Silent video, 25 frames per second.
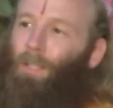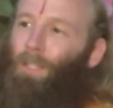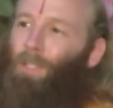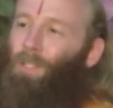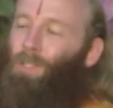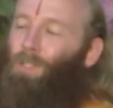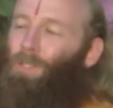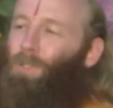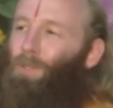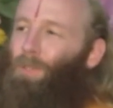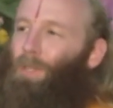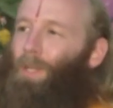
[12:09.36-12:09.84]

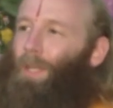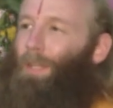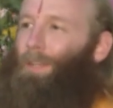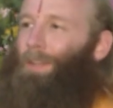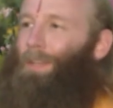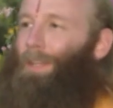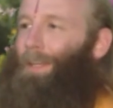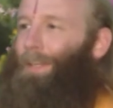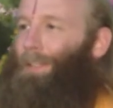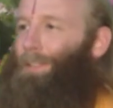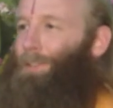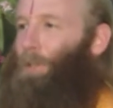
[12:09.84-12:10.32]
So
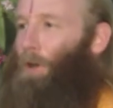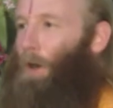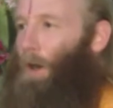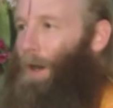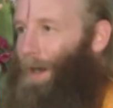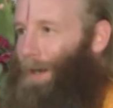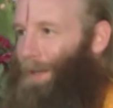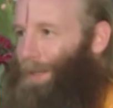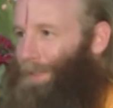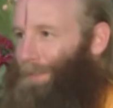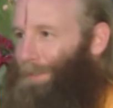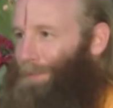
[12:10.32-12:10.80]
then they
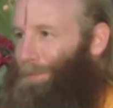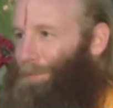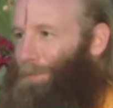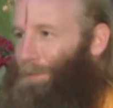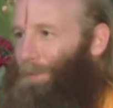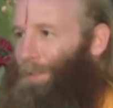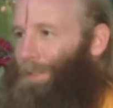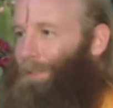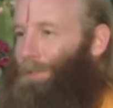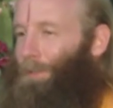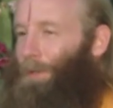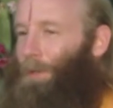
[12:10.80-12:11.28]
talked.
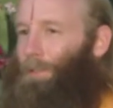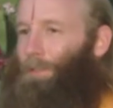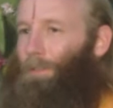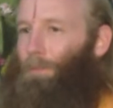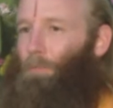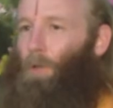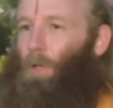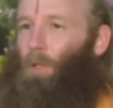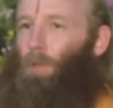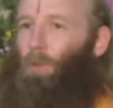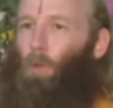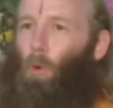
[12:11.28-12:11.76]
They talked
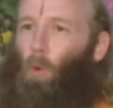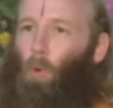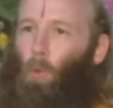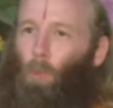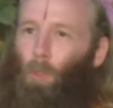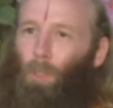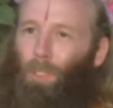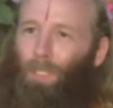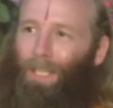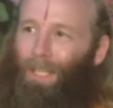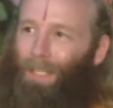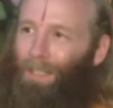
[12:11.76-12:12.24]
about the
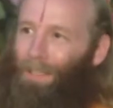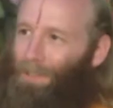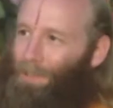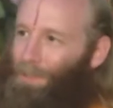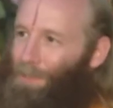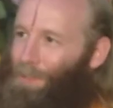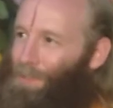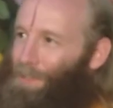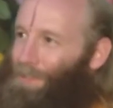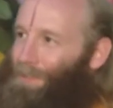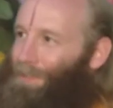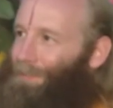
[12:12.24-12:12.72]
old
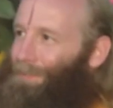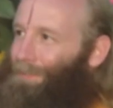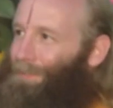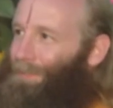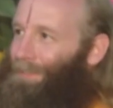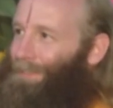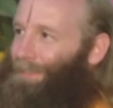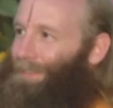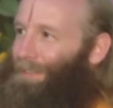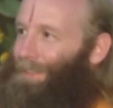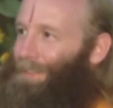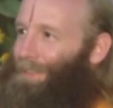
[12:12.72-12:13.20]
days
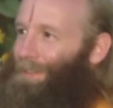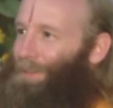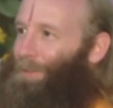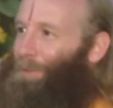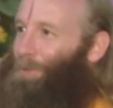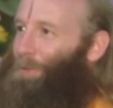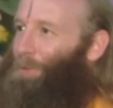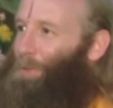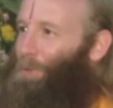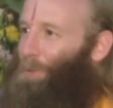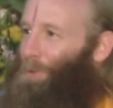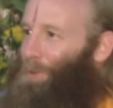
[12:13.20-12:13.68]
in the
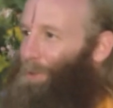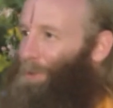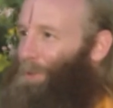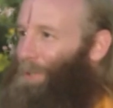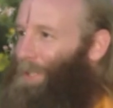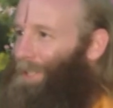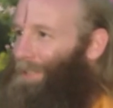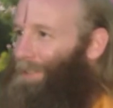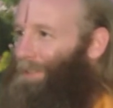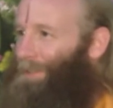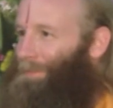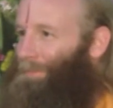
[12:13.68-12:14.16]

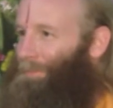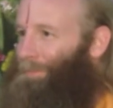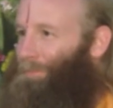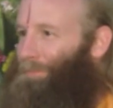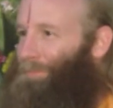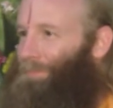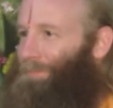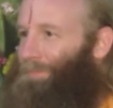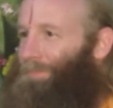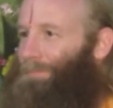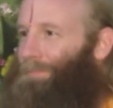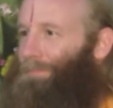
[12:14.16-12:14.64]
Gurukul.
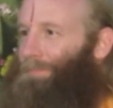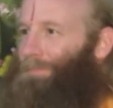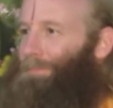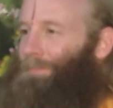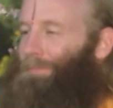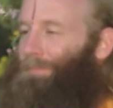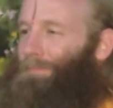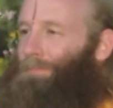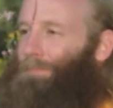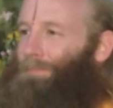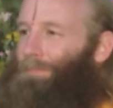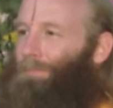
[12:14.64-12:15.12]

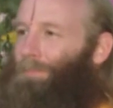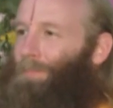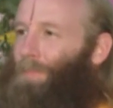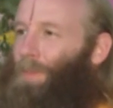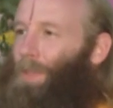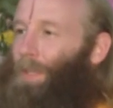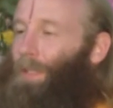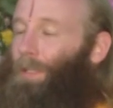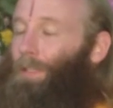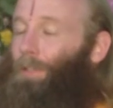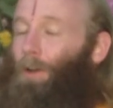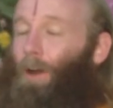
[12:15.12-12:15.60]

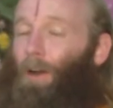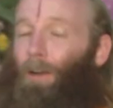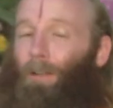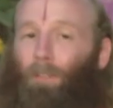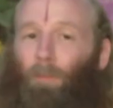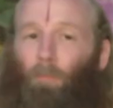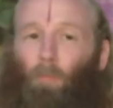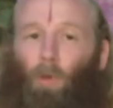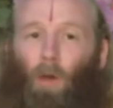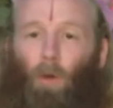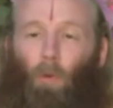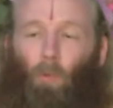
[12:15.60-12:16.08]
They talked
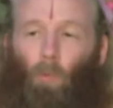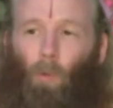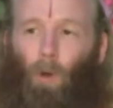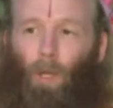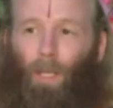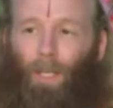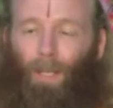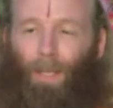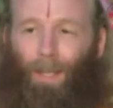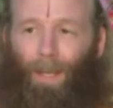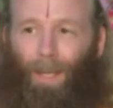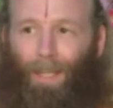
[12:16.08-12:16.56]
about
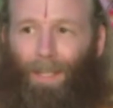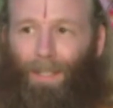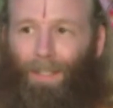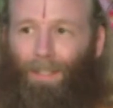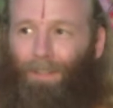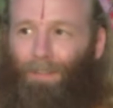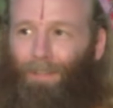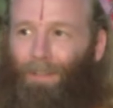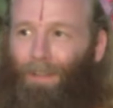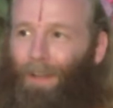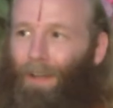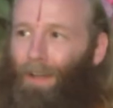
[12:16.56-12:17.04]
one
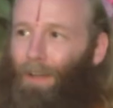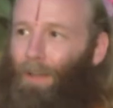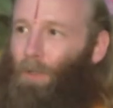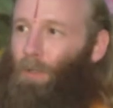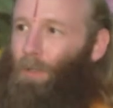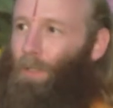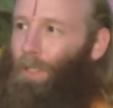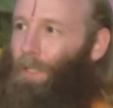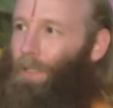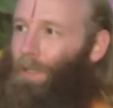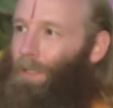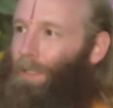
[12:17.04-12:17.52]
night
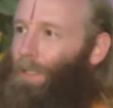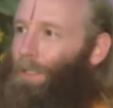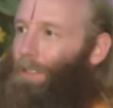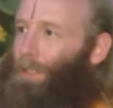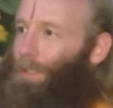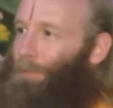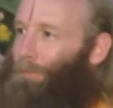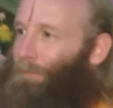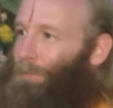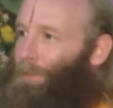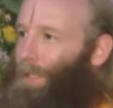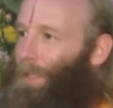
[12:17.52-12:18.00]
how in the
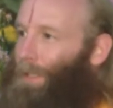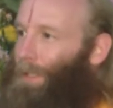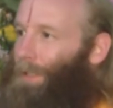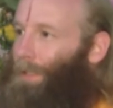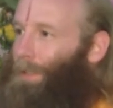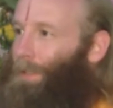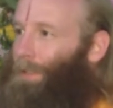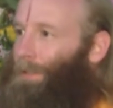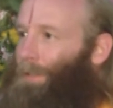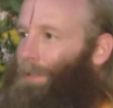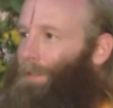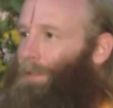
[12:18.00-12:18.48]

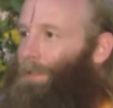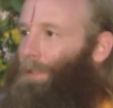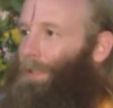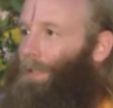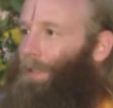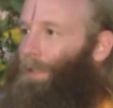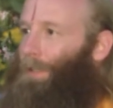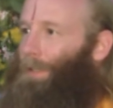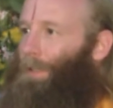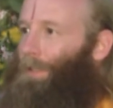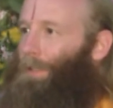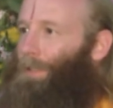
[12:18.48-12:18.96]
evening,
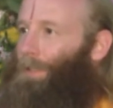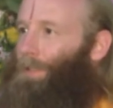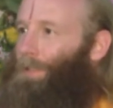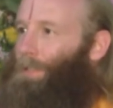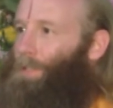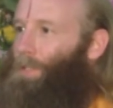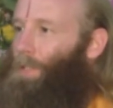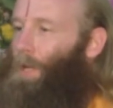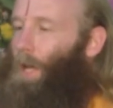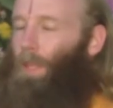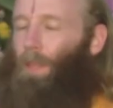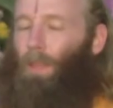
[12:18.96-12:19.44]

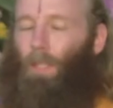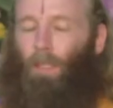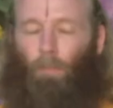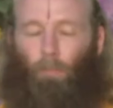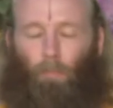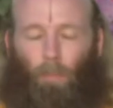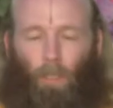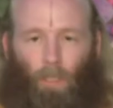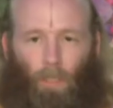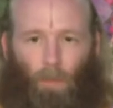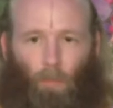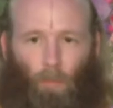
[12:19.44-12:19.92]

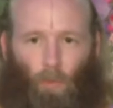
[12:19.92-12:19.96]
Sandipani